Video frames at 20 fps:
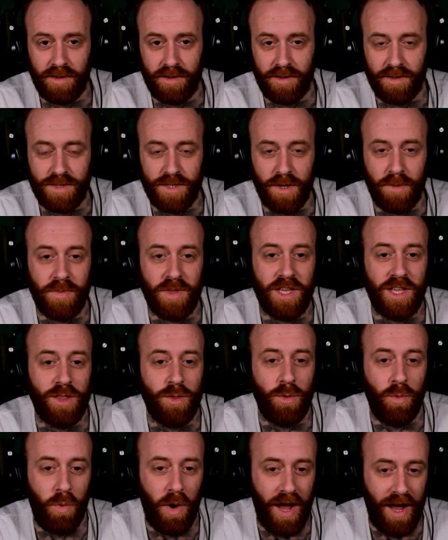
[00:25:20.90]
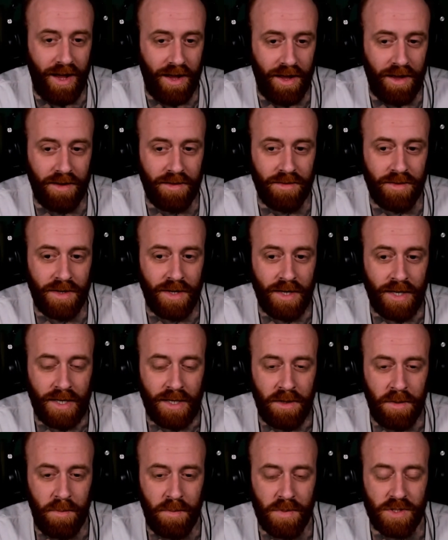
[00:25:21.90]
something in the way
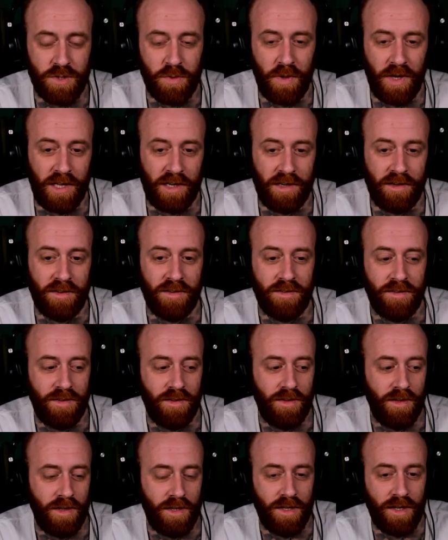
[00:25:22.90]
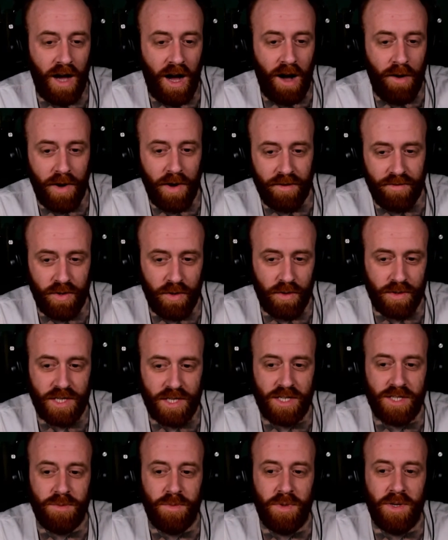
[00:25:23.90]
between Yahweh of the Old
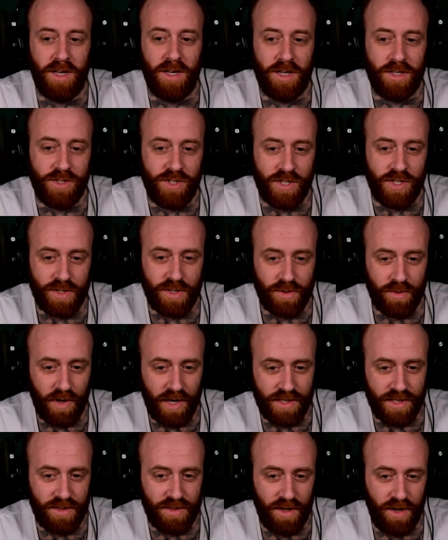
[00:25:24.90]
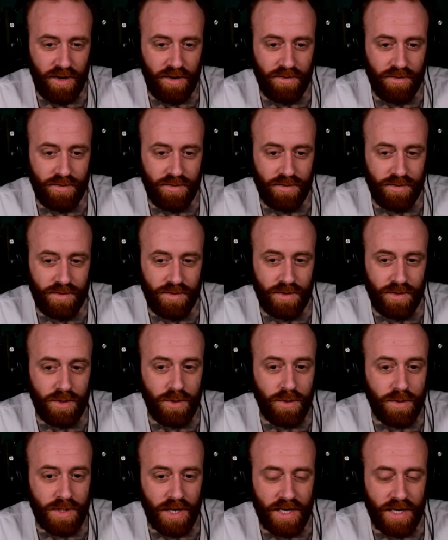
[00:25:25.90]
Testament and Jesus Christ of the
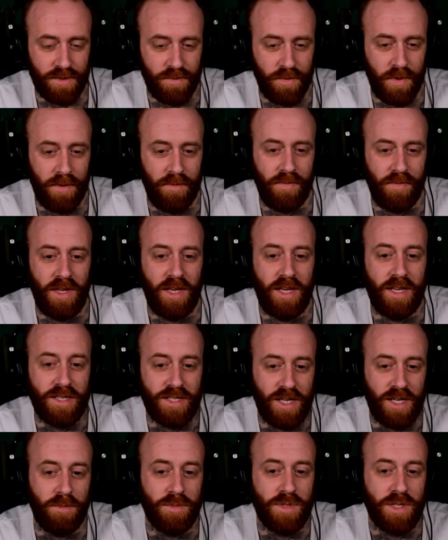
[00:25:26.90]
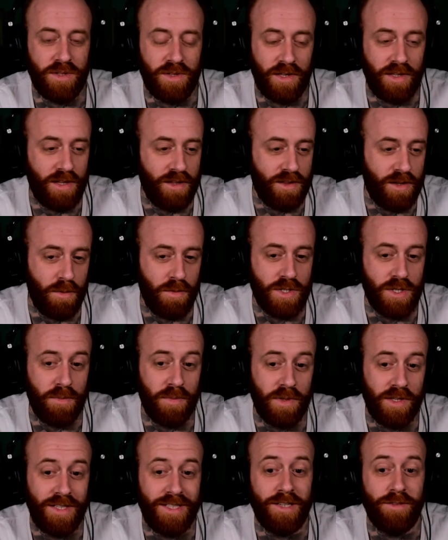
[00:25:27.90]
New Testament. He seemed to think that there was
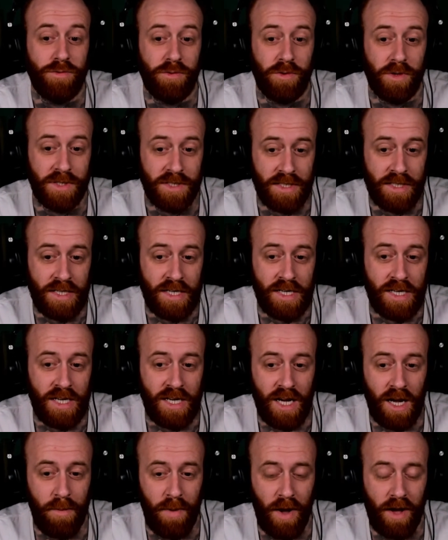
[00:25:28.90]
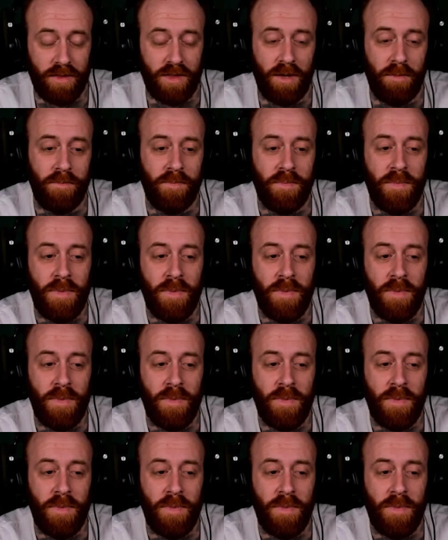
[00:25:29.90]
something different about them.